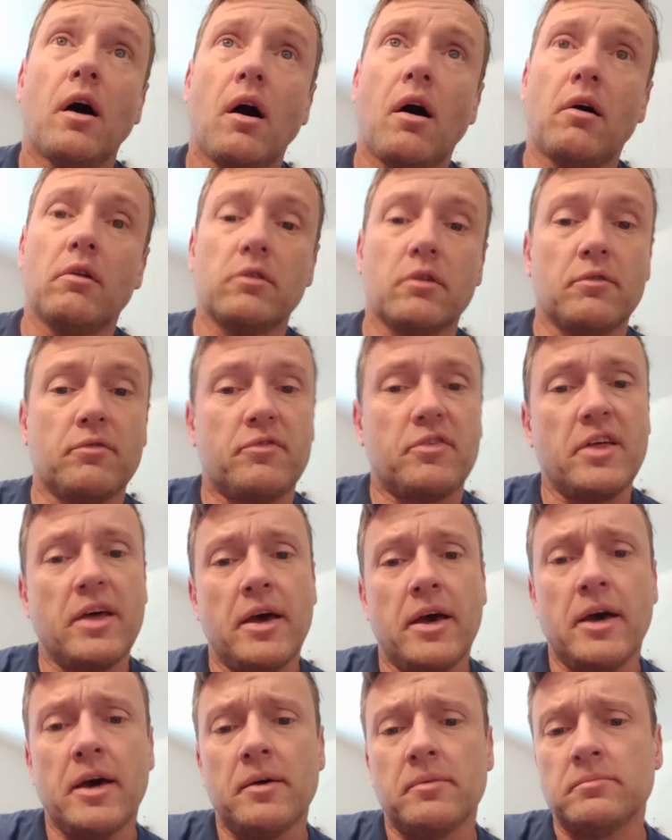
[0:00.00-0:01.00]
all of
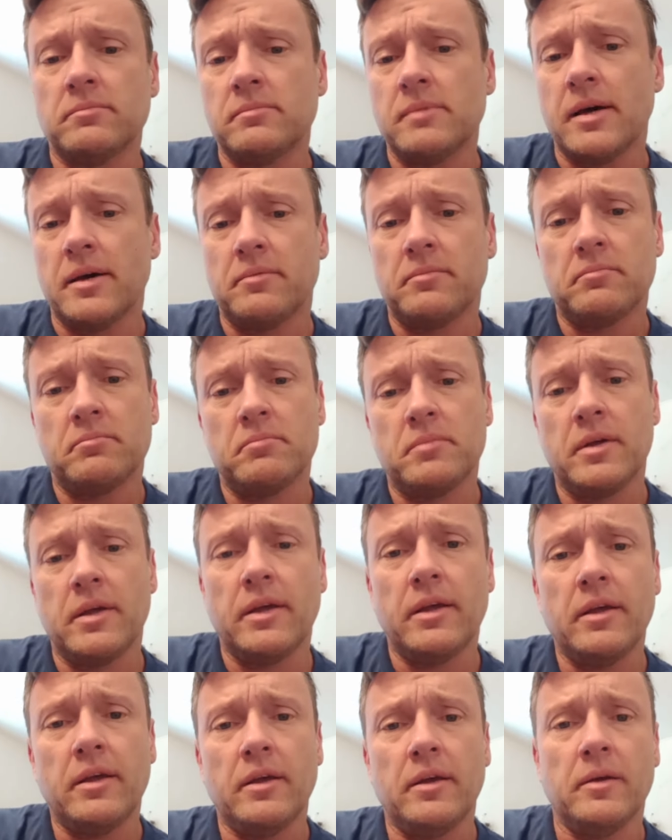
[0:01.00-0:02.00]
them and
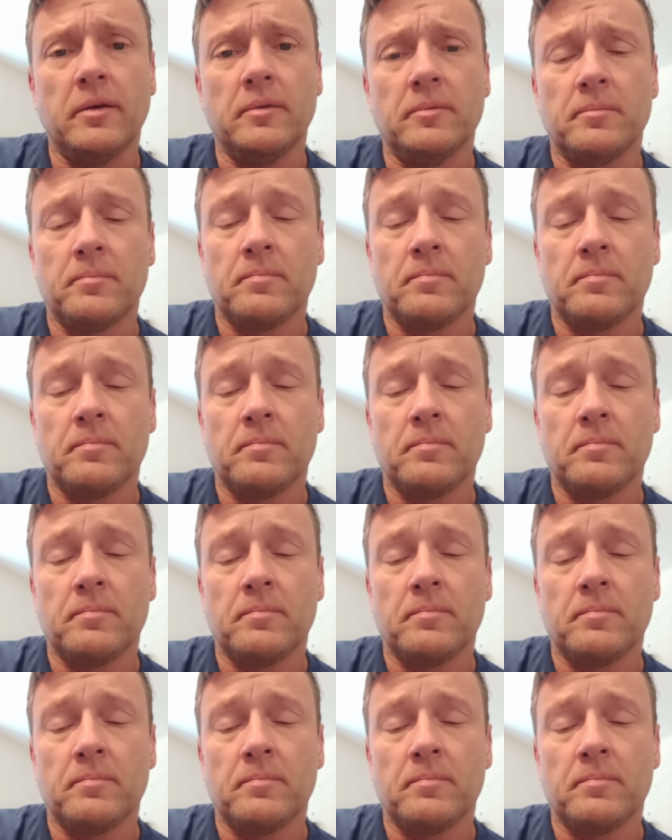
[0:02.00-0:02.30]
me.